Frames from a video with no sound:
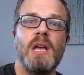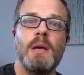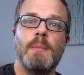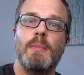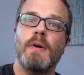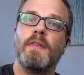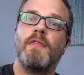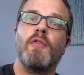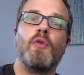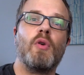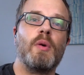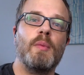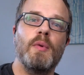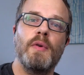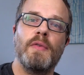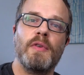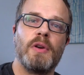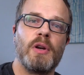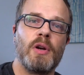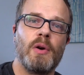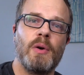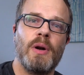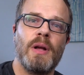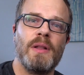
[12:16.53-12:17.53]
before
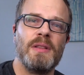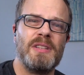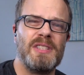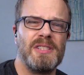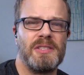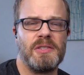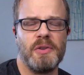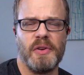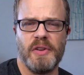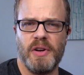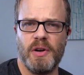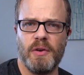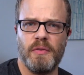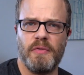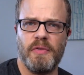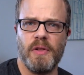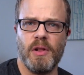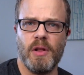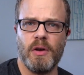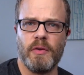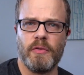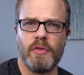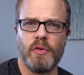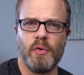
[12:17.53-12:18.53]
moving it around, just so you don't
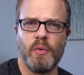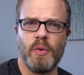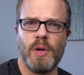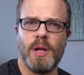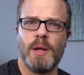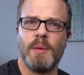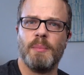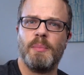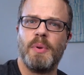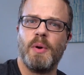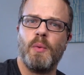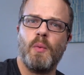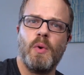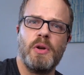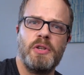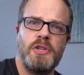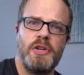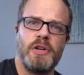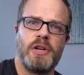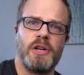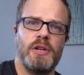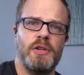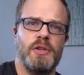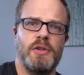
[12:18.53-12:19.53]
feel overwhelmed. But once
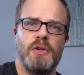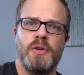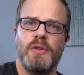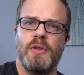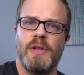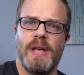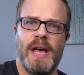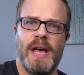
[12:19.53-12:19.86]
you can do